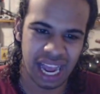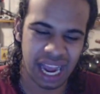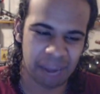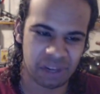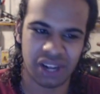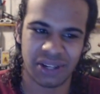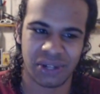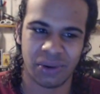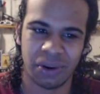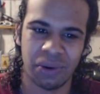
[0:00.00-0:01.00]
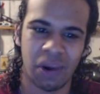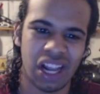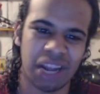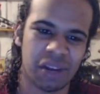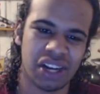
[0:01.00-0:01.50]
I'm gonna destroy you
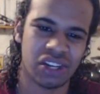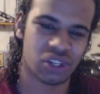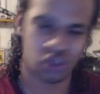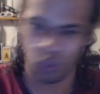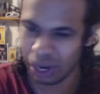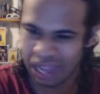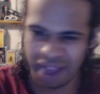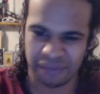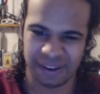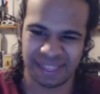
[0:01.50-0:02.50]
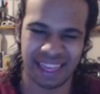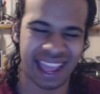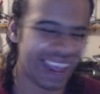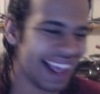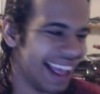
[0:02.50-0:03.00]
all. I'm gonna destroy
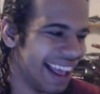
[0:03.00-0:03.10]
everything."